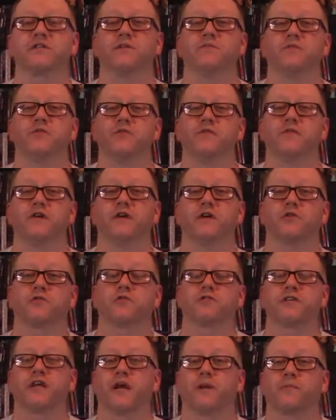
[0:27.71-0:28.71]
in a Movie.
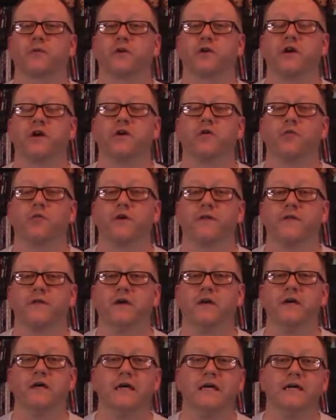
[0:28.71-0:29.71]
Chris Hampker here with
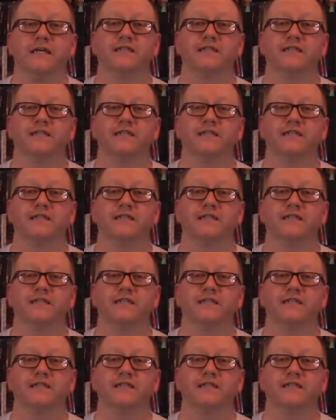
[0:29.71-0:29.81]
you.